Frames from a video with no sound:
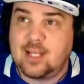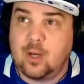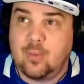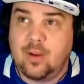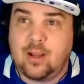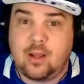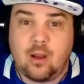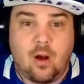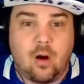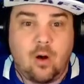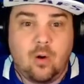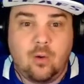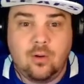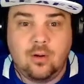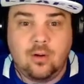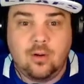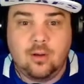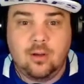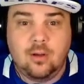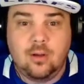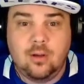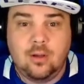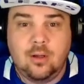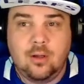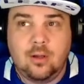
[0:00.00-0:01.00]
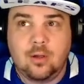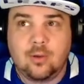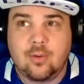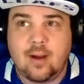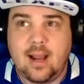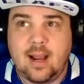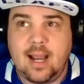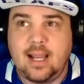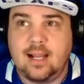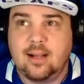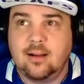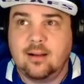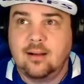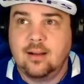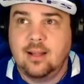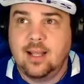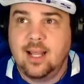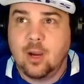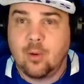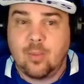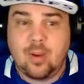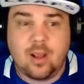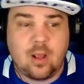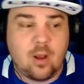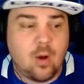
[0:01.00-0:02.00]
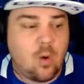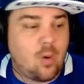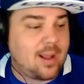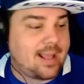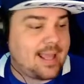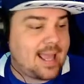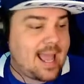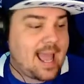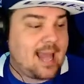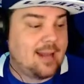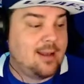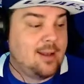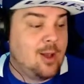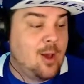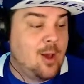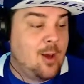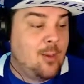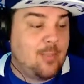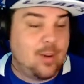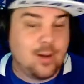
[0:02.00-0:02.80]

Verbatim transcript: Here we go, right? Here we go again.